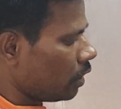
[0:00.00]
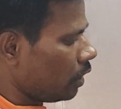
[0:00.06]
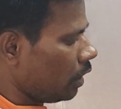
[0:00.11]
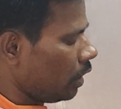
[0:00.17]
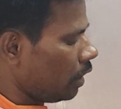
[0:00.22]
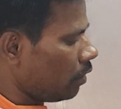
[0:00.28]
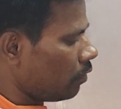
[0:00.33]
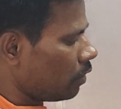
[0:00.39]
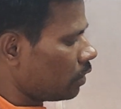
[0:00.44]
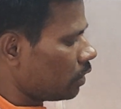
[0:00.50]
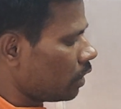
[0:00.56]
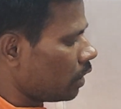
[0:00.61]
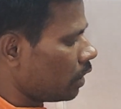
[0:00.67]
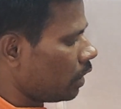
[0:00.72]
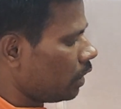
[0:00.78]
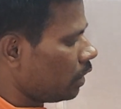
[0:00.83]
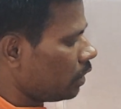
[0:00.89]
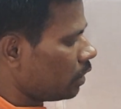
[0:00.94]
8 1s are
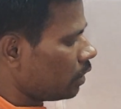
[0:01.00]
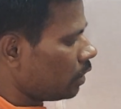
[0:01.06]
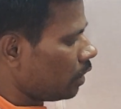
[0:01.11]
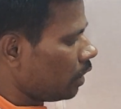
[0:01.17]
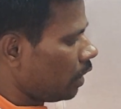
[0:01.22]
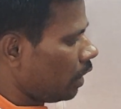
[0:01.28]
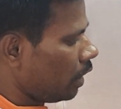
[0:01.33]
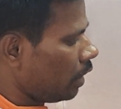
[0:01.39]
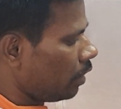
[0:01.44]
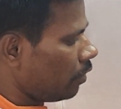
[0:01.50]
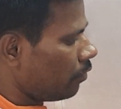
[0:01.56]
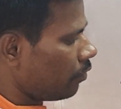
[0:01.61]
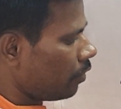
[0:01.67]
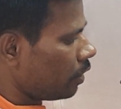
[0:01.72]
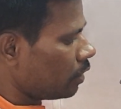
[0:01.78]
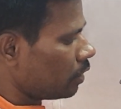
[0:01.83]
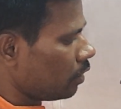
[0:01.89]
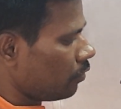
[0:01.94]
8, 8
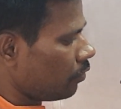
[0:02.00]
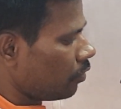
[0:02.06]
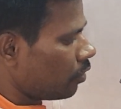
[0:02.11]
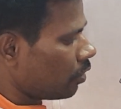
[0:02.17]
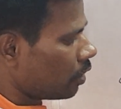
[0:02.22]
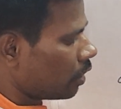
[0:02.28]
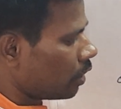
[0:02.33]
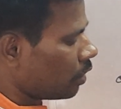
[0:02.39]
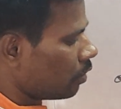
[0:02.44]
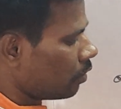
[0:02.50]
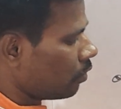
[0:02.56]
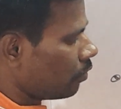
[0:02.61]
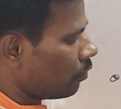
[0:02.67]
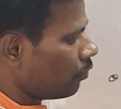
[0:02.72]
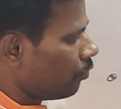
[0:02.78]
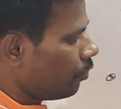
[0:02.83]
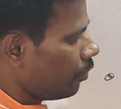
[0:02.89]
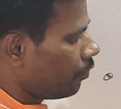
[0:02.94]
5s are 40.
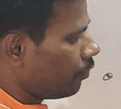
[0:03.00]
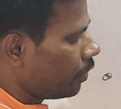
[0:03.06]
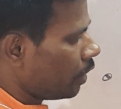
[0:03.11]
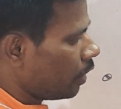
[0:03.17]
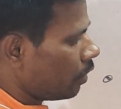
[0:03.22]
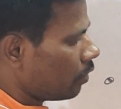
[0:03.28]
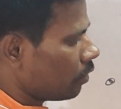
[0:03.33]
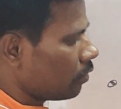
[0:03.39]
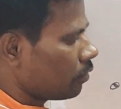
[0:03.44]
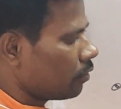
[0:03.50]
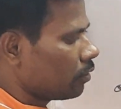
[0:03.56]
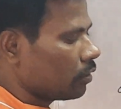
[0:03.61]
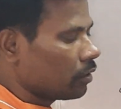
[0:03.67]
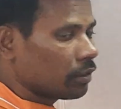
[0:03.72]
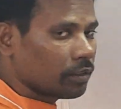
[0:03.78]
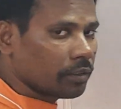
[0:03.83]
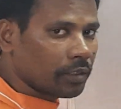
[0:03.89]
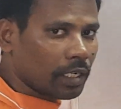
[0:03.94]
15.
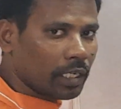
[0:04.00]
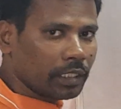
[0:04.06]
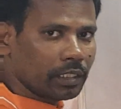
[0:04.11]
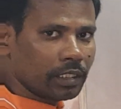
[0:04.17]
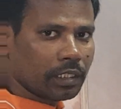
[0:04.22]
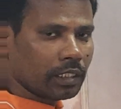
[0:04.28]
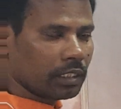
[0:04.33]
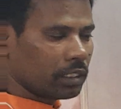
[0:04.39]
Right?